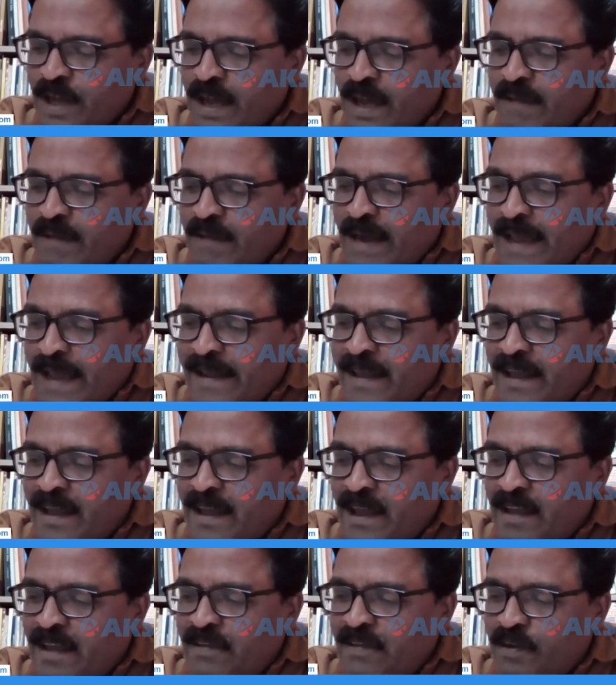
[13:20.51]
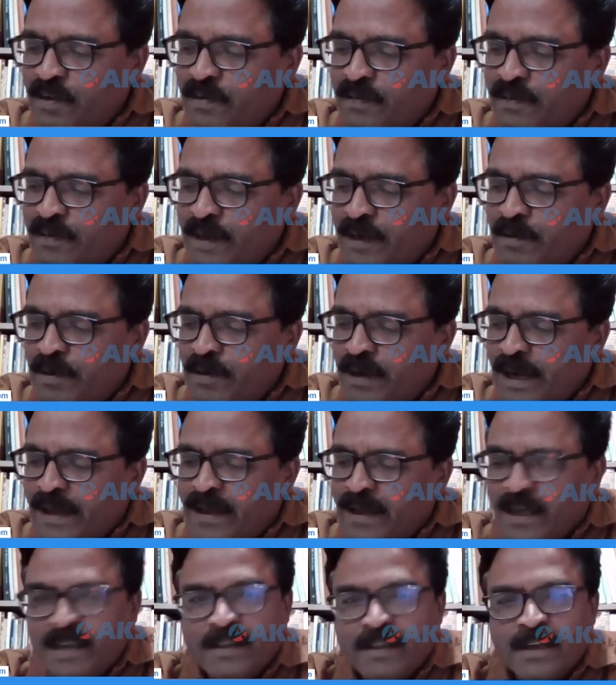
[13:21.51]
You have ranking also, very good
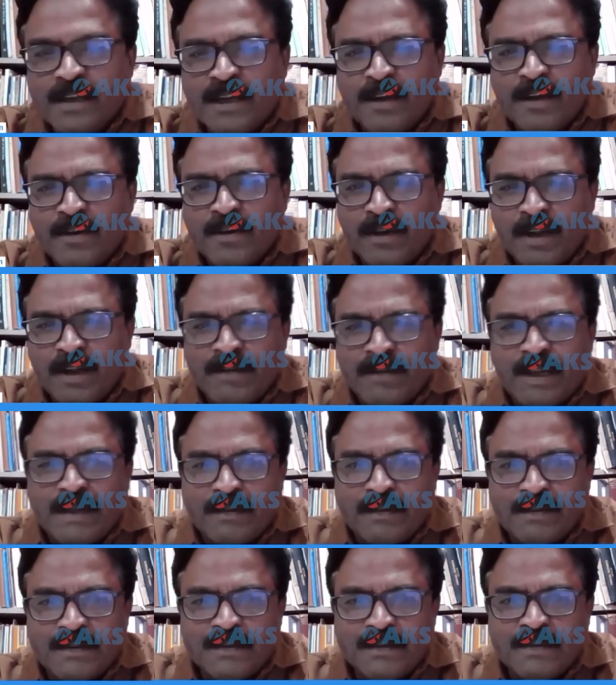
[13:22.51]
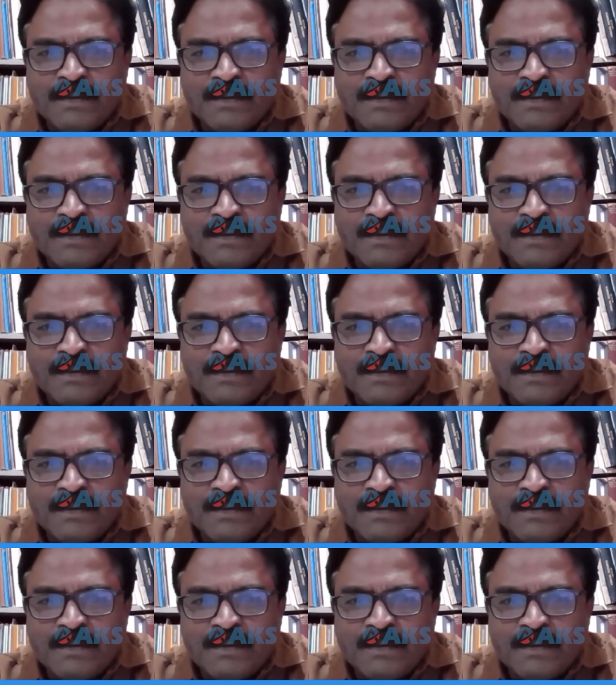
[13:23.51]
ranking, 1321.